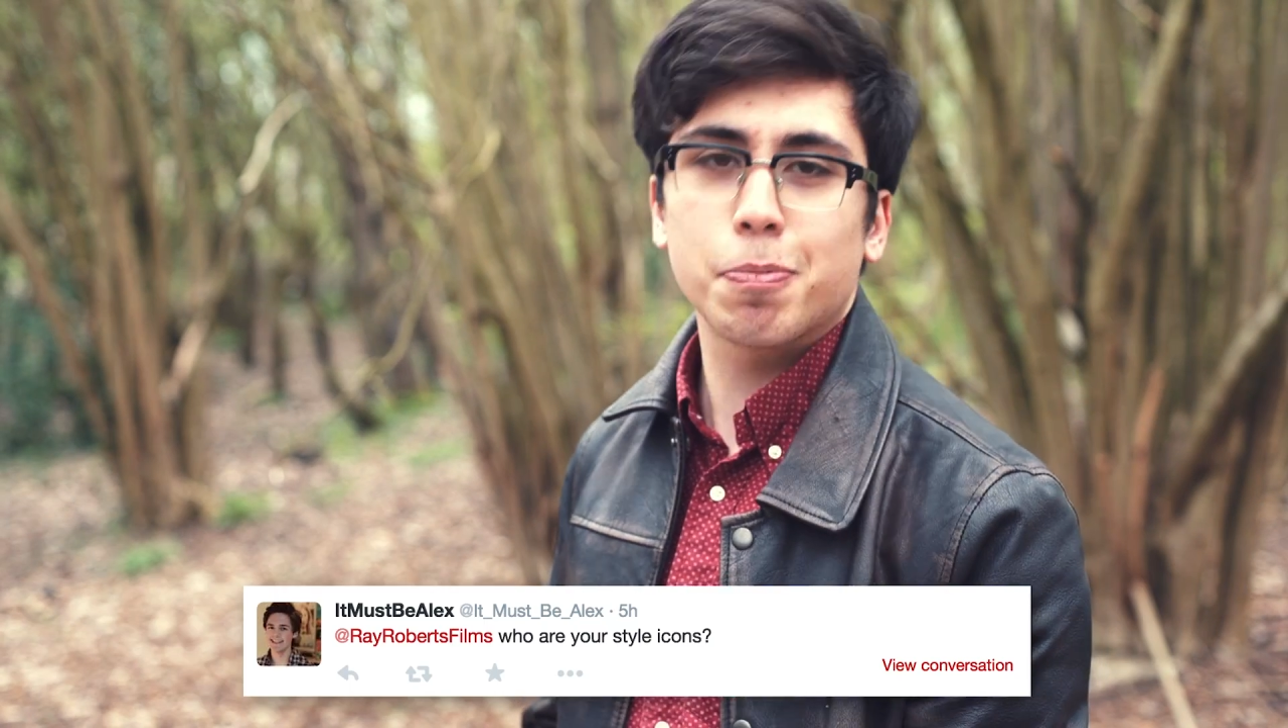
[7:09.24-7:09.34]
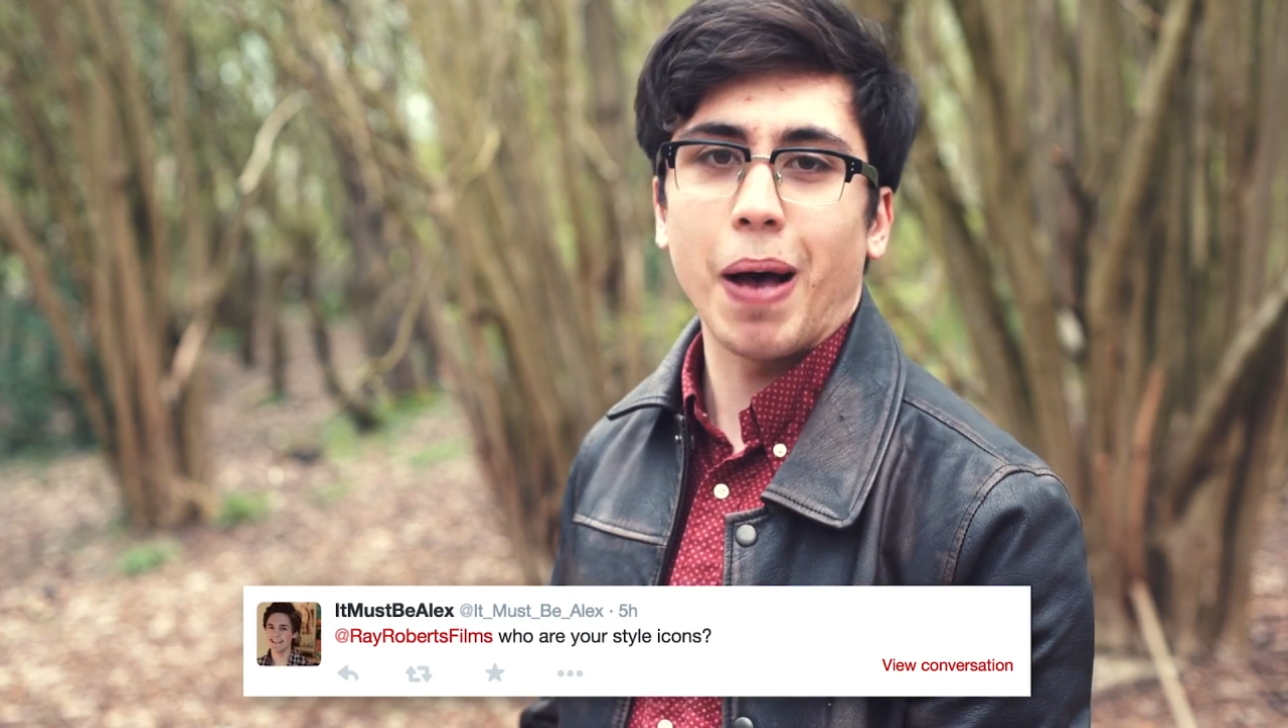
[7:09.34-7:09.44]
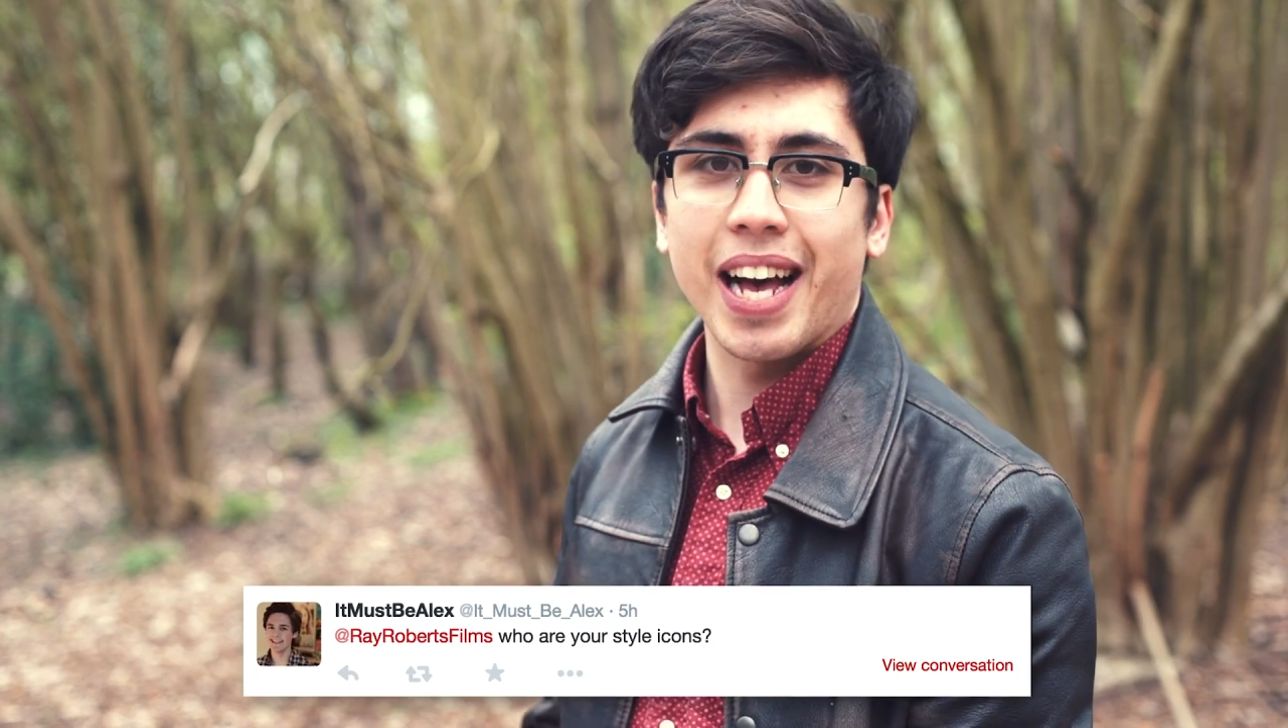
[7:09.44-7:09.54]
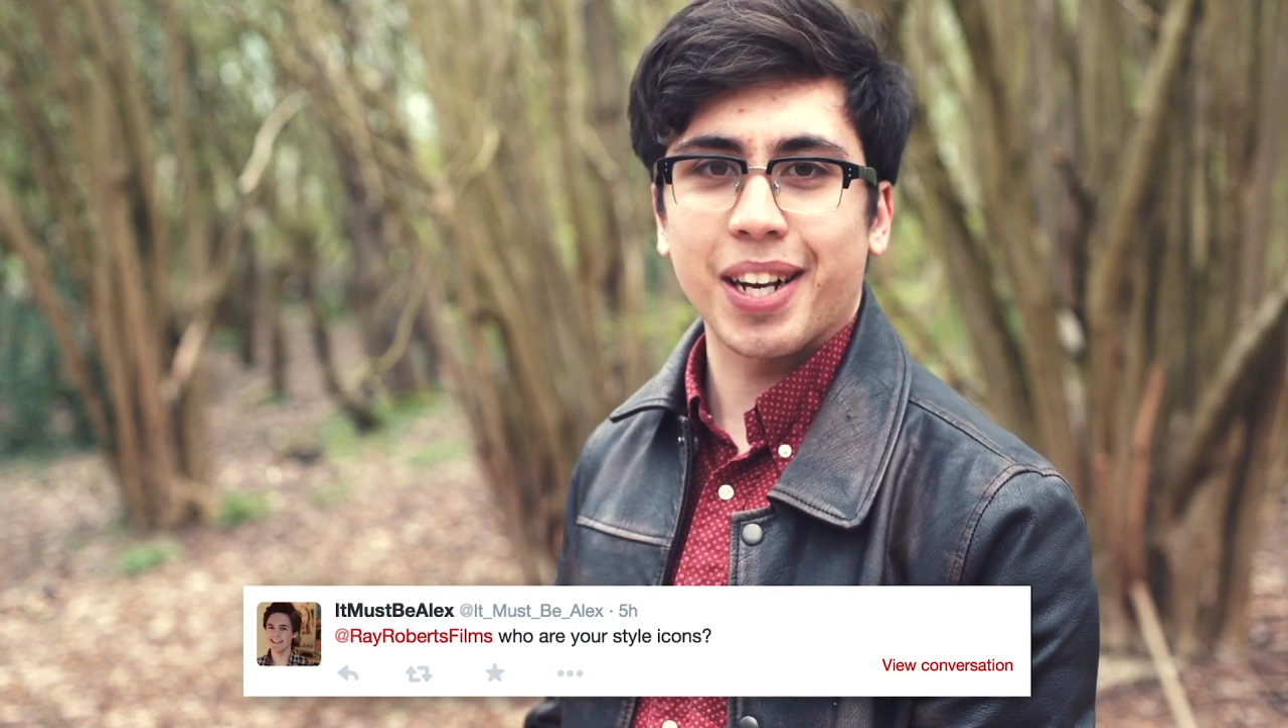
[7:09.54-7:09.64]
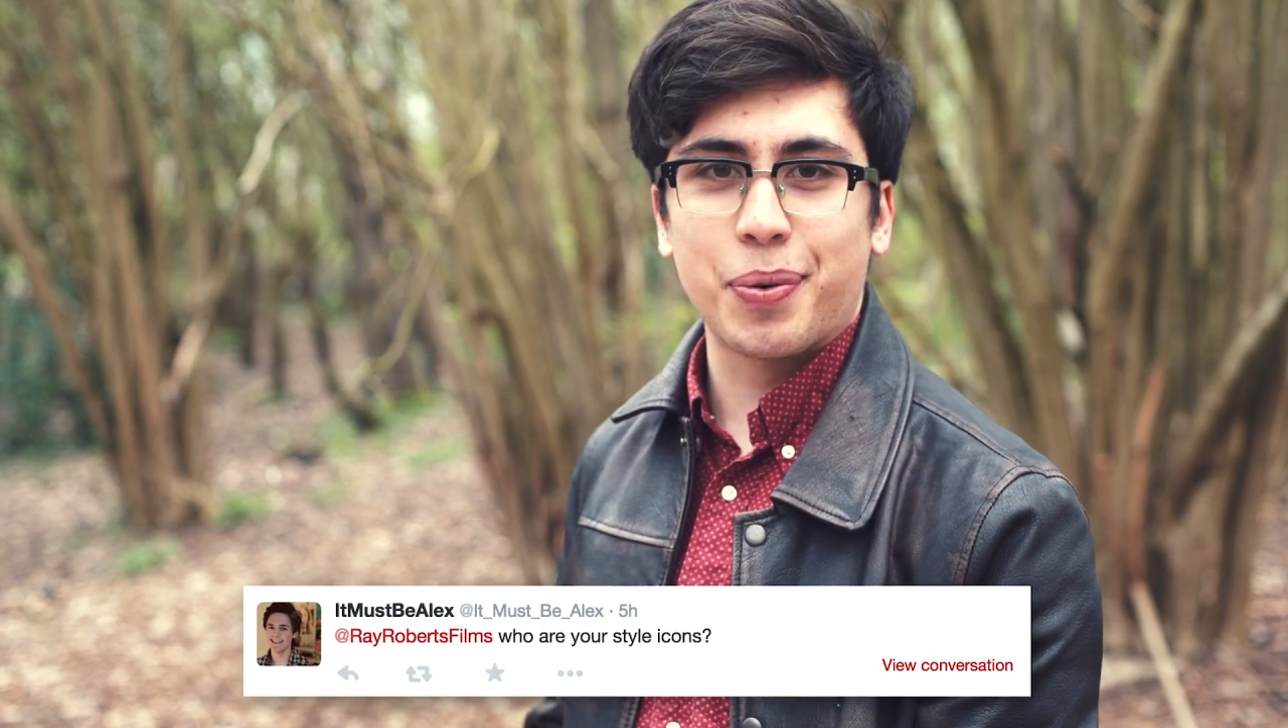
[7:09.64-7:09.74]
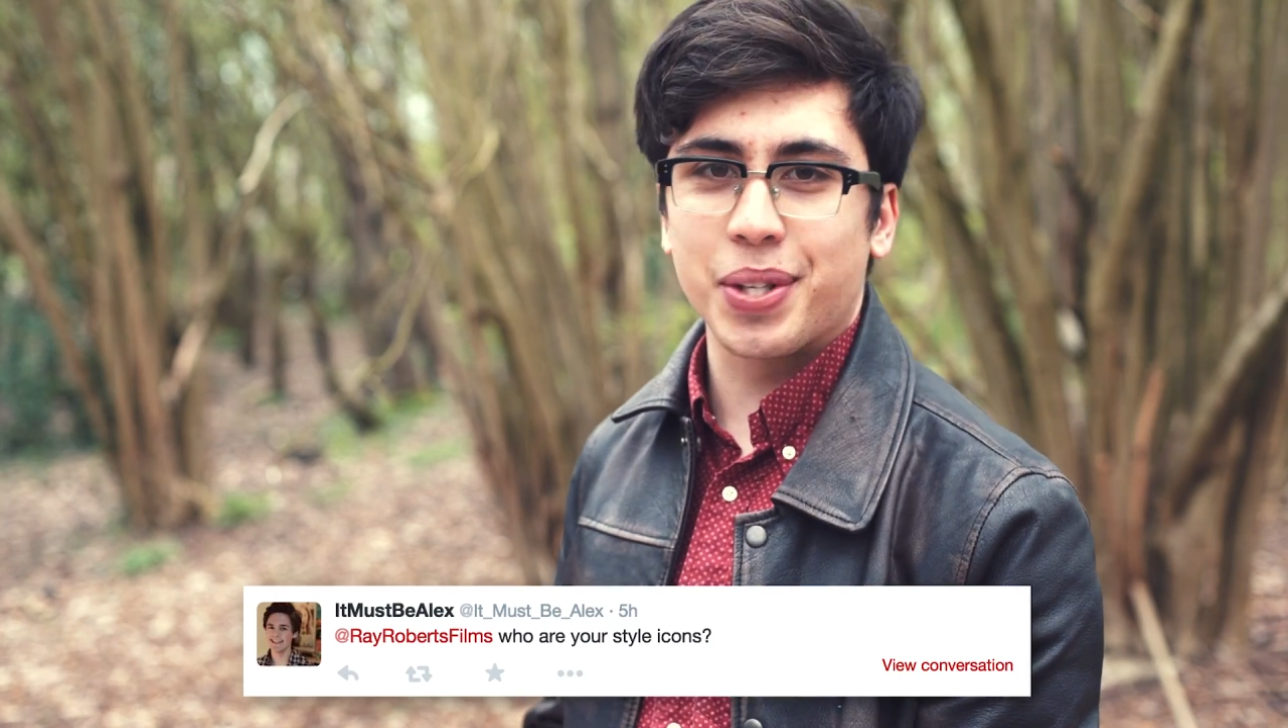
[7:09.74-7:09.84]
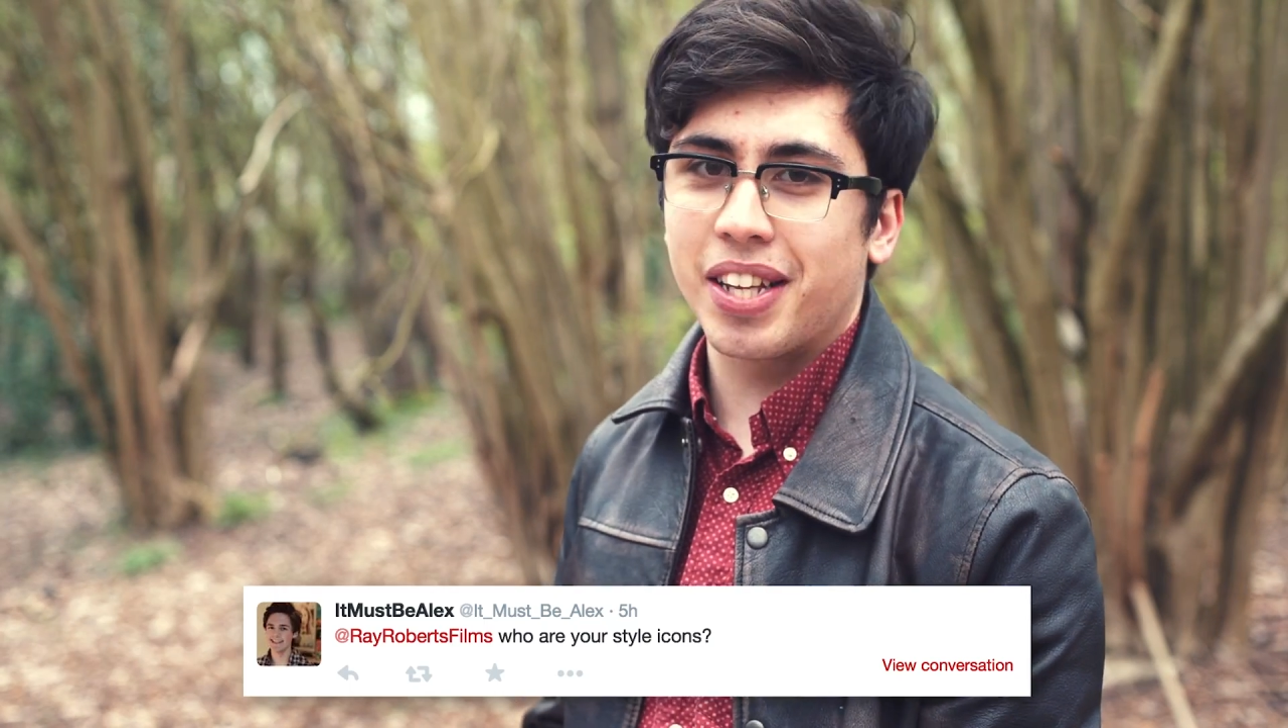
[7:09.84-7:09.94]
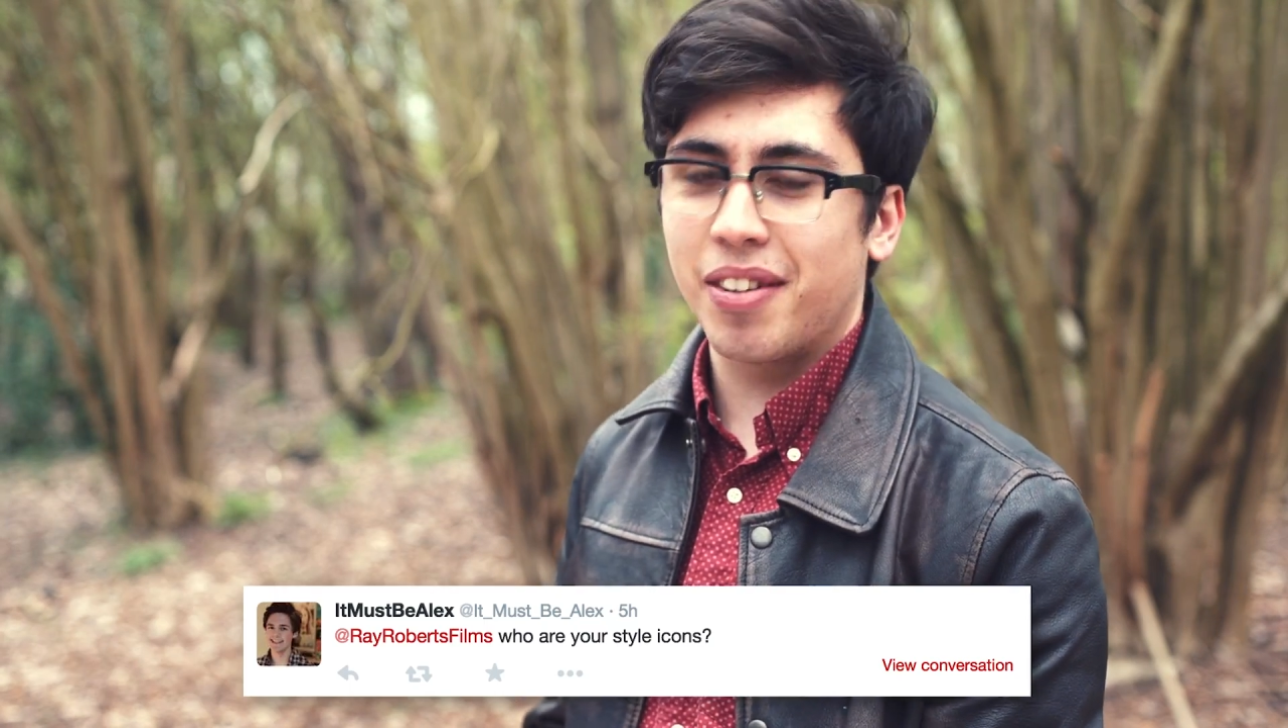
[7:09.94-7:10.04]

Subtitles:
is back with